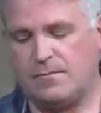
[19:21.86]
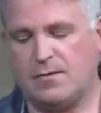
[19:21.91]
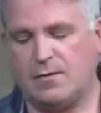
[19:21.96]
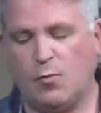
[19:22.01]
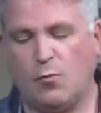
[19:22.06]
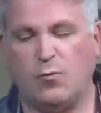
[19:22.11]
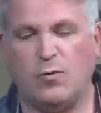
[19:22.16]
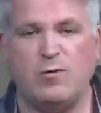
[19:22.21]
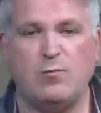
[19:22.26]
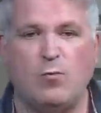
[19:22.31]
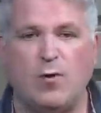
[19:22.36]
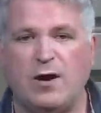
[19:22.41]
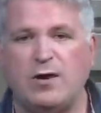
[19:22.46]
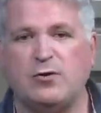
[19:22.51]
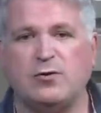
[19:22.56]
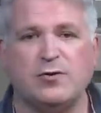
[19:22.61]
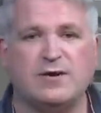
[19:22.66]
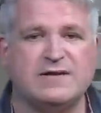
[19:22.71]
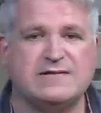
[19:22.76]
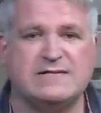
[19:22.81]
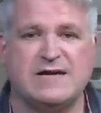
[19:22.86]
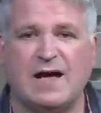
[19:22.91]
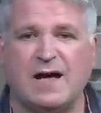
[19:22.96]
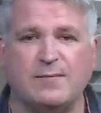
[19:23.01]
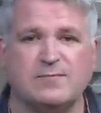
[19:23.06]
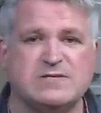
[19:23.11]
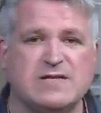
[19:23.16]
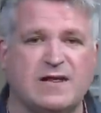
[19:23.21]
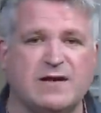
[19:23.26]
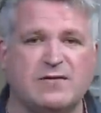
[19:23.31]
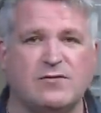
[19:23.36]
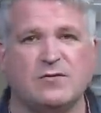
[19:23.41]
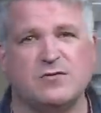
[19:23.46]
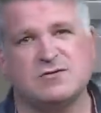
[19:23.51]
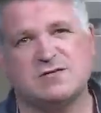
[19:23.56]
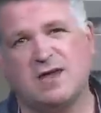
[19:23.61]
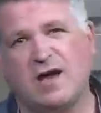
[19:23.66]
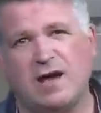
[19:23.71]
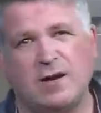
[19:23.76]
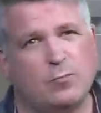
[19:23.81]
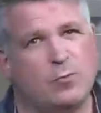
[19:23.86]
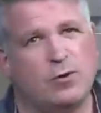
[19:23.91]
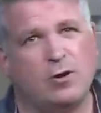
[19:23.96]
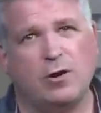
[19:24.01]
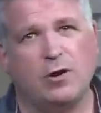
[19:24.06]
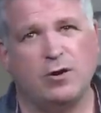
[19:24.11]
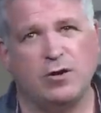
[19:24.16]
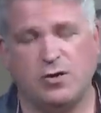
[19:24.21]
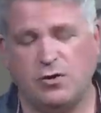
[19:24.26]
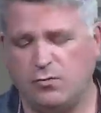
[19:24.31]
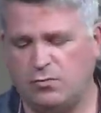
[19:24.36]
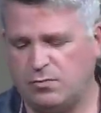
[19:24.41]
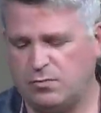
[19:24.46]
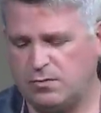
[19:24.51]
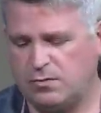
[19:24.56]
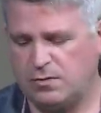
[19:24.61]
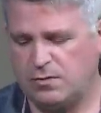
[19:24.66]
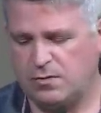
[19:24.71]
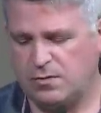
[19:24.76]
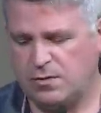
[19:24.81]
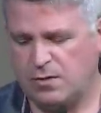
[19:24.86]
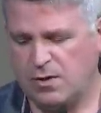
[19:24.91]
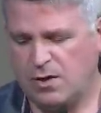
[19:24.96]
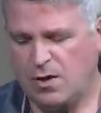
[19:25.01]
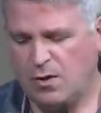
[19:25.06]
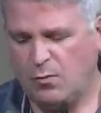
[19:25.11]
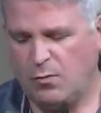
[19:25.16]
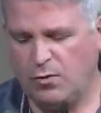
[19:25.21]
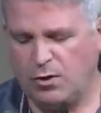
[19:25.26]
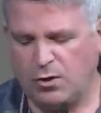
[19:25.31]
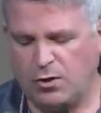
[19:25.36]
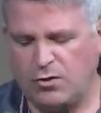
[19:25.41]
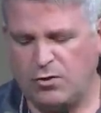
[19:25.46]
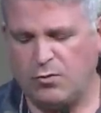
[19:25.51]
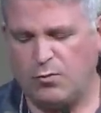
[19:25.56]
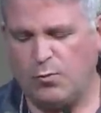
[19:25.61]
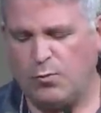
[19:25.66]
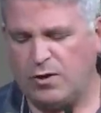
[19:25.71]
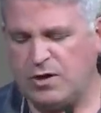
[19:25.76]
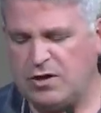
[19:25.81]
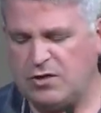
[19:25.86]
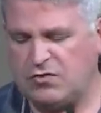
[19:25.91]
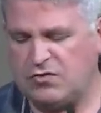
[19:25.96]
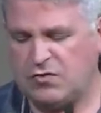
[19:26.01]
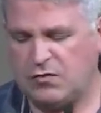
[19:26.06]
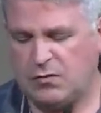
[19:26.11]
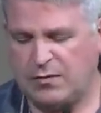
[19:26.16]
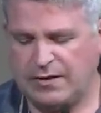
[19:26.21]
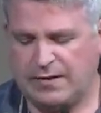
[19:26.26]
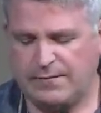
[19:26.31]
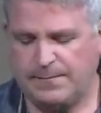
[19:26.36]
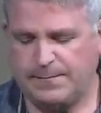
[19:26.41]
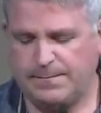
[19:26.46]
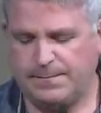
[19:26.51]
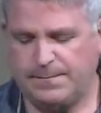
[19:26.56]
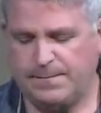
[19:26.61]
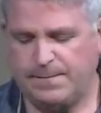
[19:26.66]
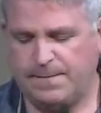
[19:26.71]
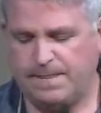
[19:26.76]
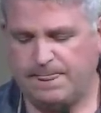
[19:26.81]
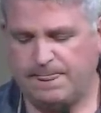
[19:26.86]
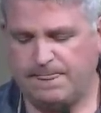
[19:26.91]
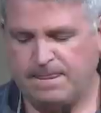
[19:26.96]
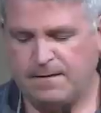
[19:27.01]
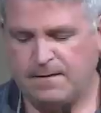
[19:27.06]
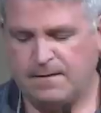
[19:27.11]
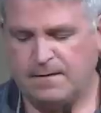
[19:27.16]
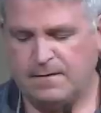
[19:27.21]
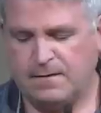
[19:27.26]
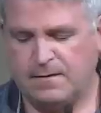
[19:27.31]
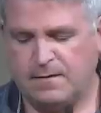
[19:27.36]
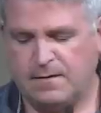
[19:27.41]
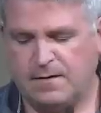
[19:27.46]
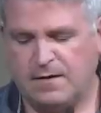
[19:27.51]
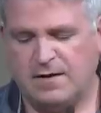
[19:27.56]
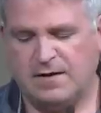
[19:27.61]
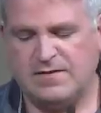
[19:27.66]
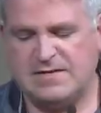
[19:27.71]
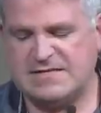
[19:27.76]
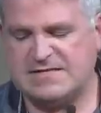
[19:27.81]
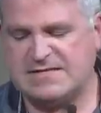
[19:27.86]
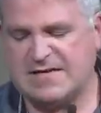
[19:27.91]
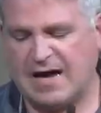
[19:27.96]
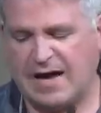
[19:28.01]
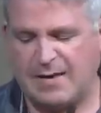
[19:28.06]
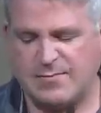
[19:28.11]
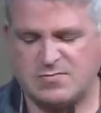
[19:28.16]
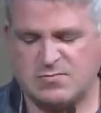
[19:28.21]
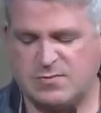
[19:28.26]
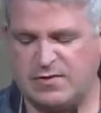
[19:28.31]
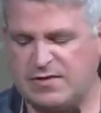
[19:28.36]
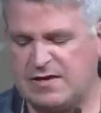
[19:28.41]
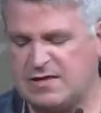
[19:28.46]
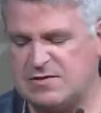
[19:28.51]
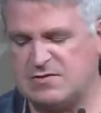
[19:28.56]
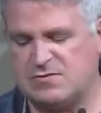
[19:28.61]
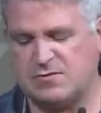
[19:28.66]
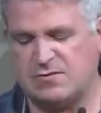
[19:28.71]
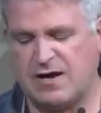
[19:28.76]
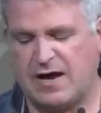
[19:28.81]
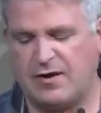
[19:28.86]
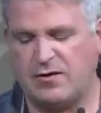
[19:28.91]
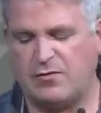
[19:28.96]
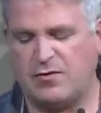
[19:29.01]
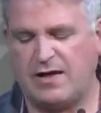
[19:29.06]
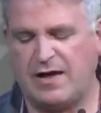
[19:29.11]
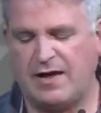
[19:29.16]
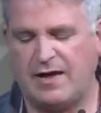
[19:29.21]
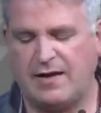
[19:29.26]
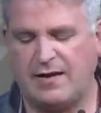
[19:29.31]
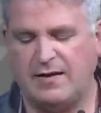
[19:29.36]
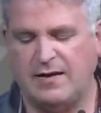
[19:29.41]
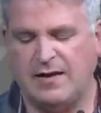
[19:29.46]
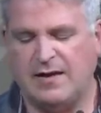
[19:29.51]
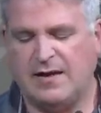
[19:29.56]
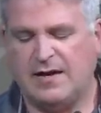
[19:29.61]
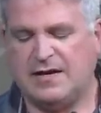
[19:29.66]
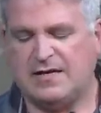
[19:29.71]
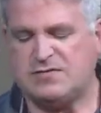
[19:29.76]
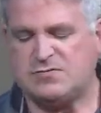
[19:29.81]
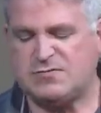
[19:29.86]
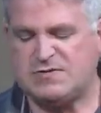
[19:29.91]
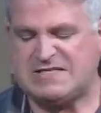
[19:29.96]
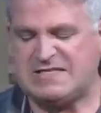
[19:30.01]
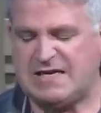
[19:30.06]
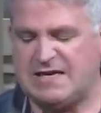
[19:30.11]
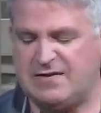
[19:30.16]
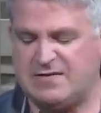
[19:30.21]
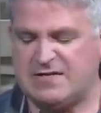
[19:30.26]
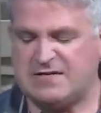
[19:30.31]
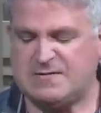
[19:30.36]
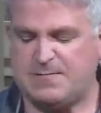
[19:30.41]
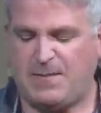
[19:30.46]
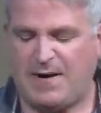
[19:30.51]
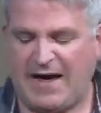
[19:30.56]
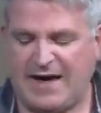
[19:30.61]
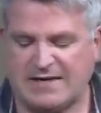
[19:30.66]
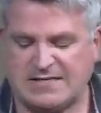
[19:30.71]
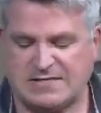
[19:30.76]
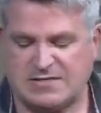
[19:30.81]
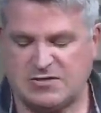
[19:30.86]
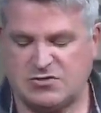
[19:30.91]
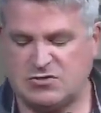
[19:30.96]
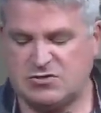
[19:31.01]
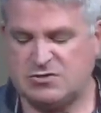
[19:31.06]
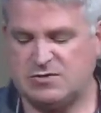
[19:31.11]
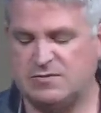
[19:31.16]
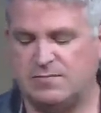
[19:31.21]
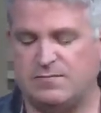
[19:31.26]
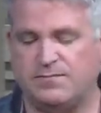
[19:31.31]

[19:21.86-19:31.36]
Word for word: we wonder in times like those, God, where are you? Where are you and what are you doing? In these times when things are not okay. And as we see in this passage,